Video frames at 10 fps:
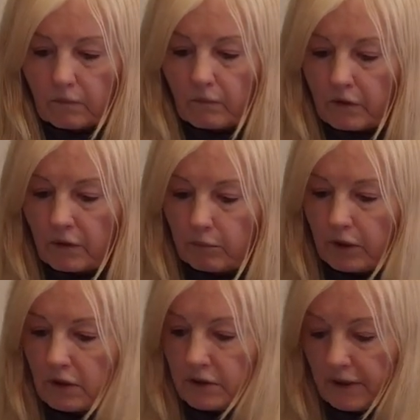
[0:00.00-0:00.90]
going to
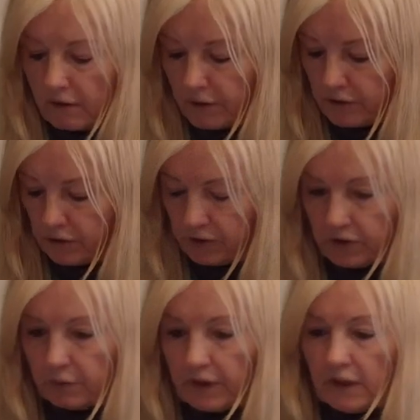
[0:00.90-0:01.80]
pull out the other ones just
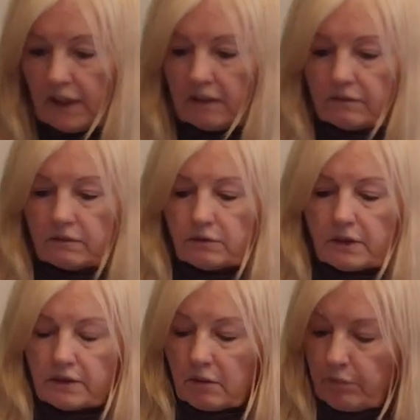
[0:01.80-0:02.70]
so we can do
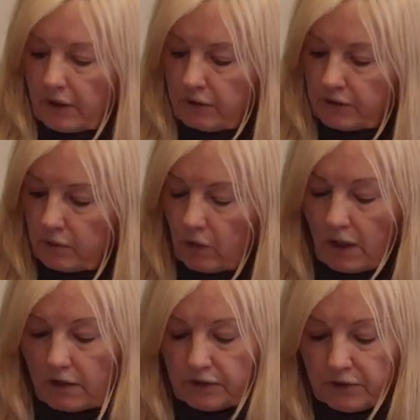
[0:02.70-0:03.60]
our comparison
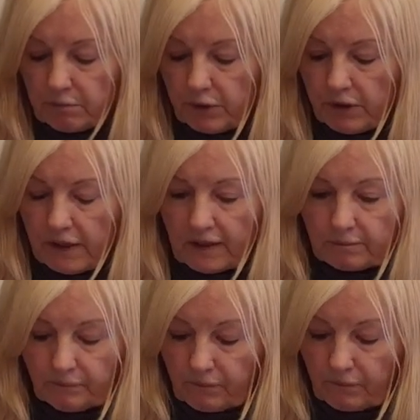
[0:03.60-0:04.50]
while this is booting up